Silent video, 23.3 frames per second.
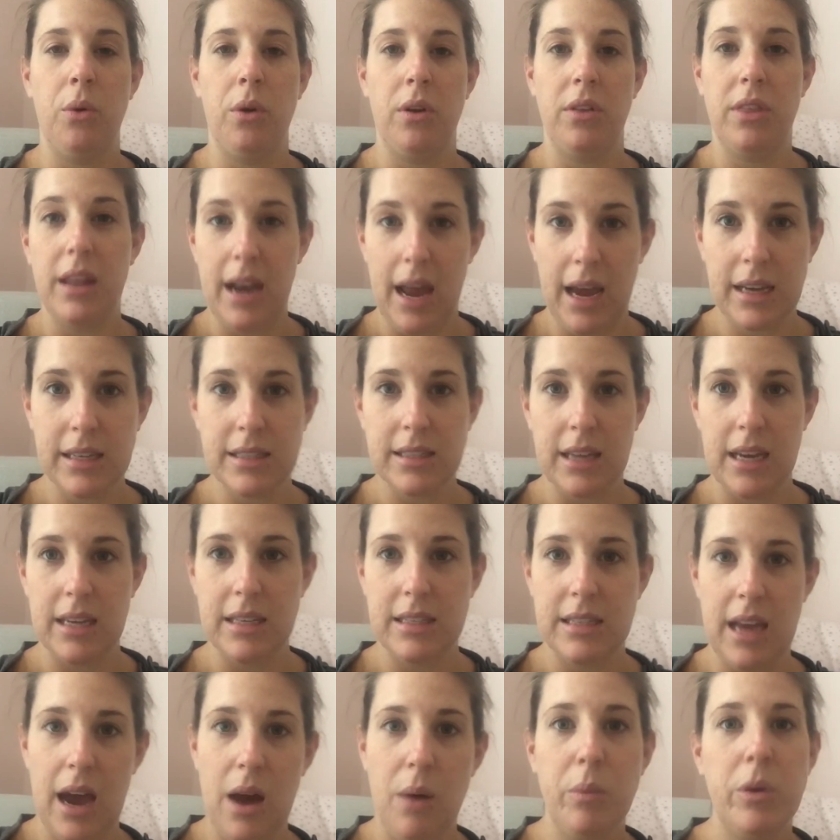the next size
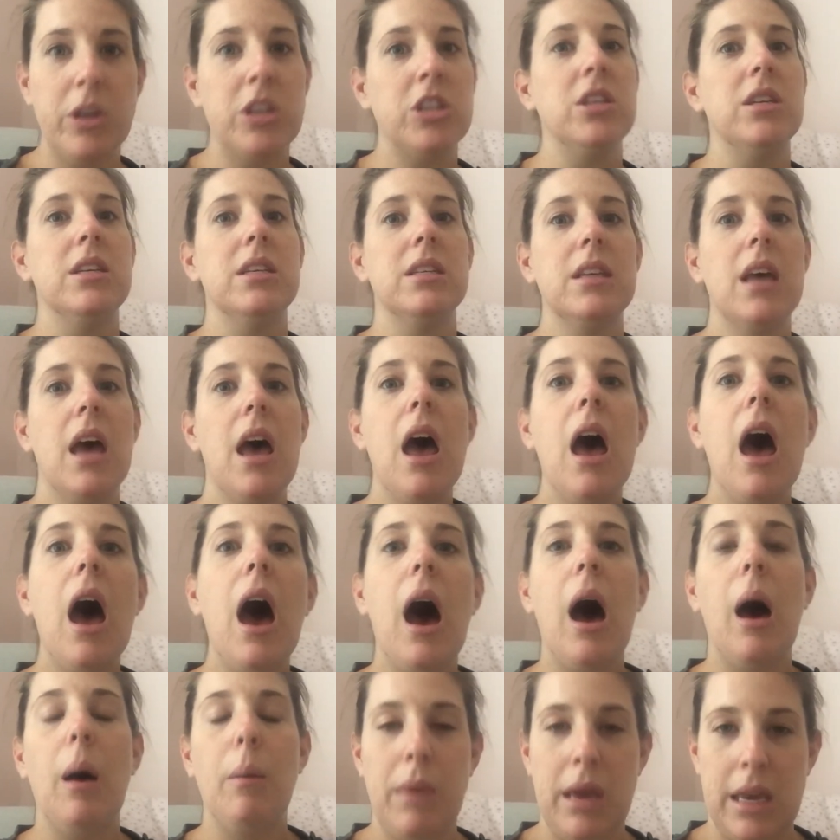down, which is
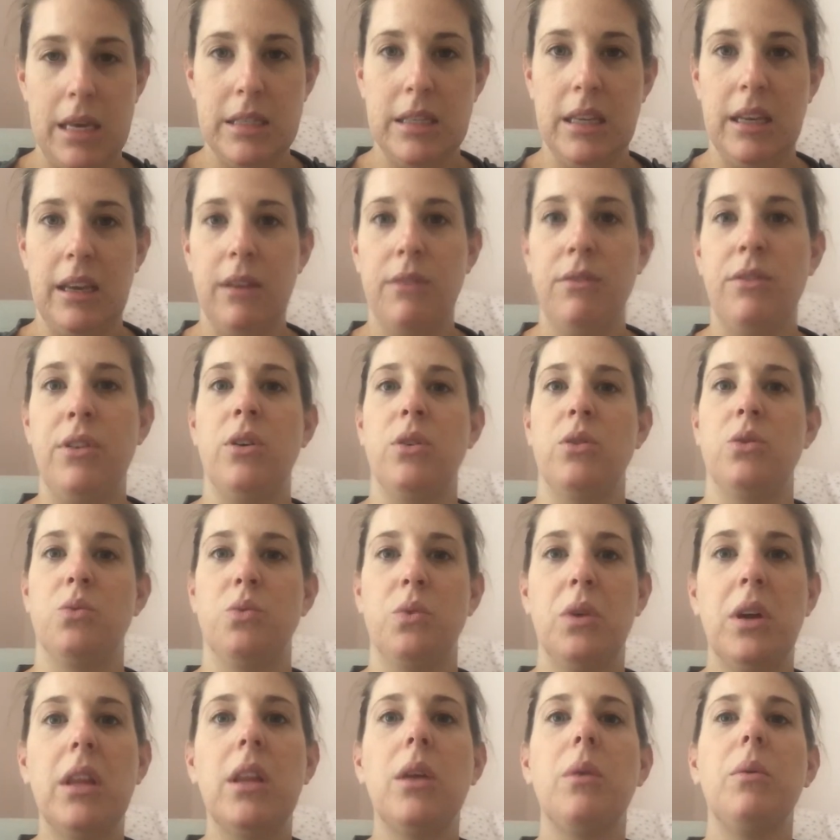amazing. It feels
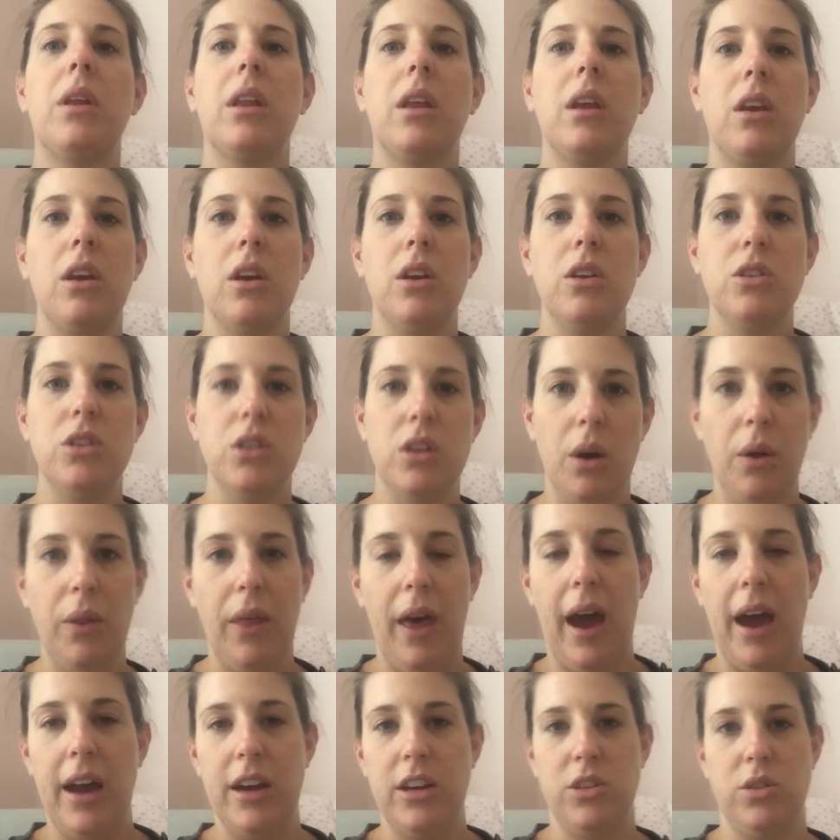really, really good to know
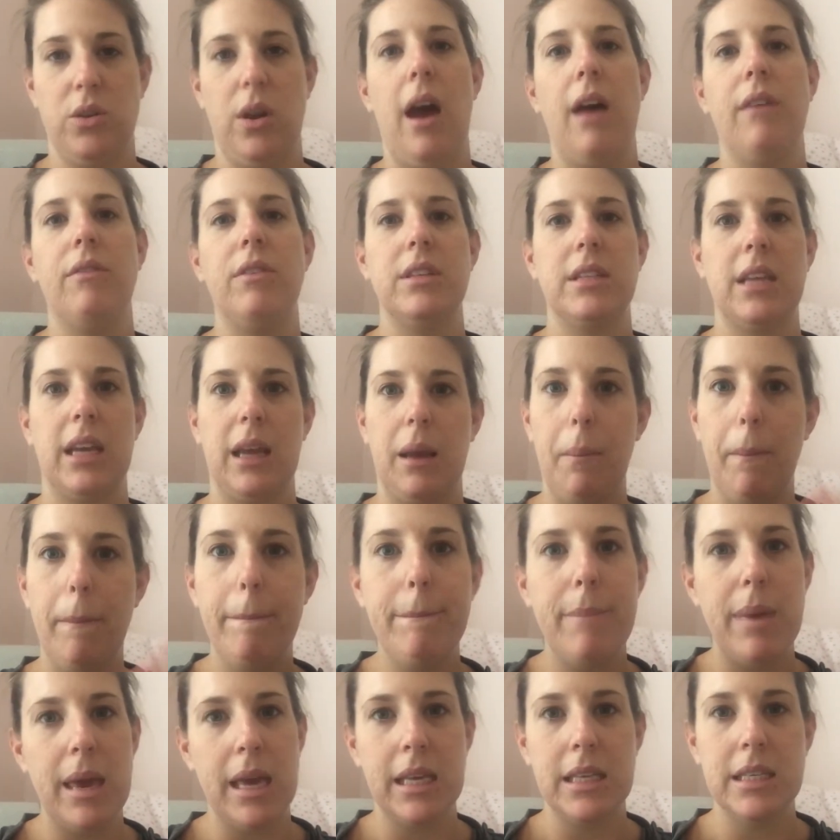that I just don't have this like
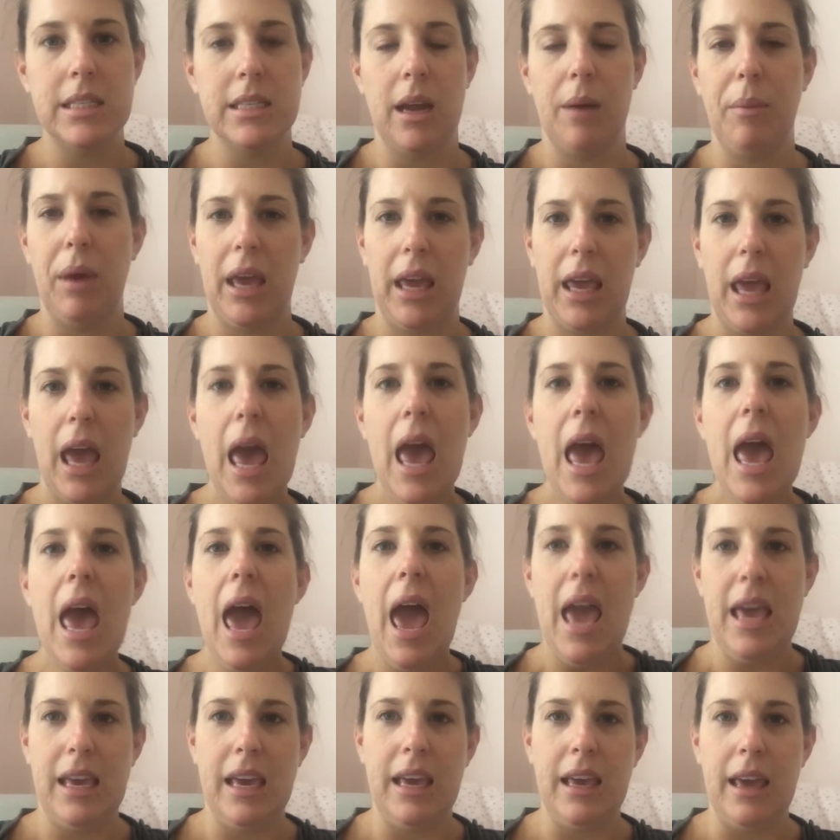big stomach
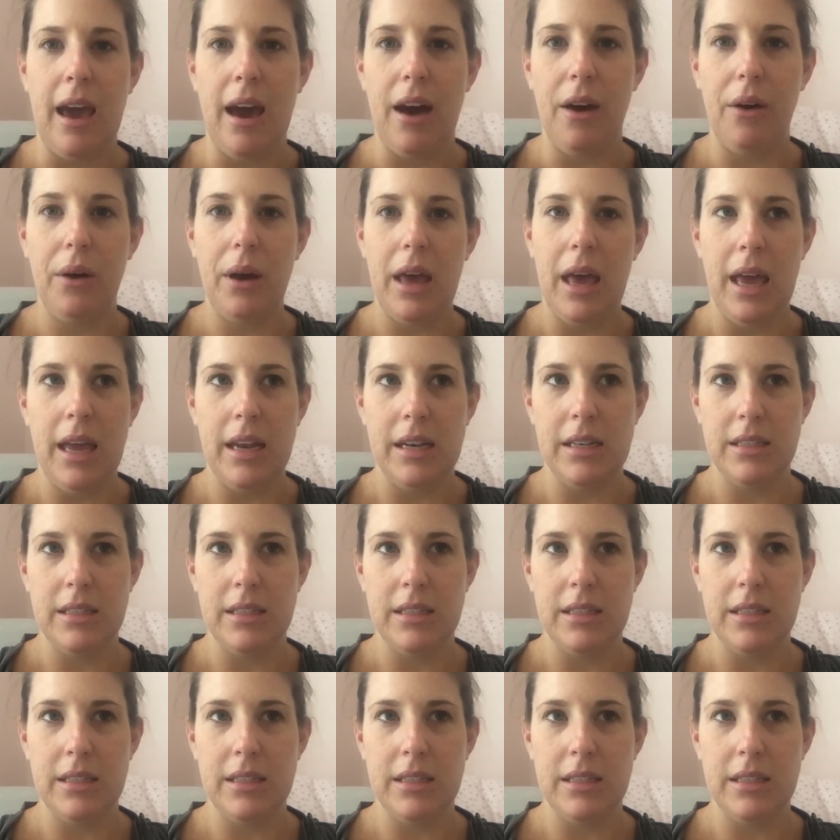hanging out. And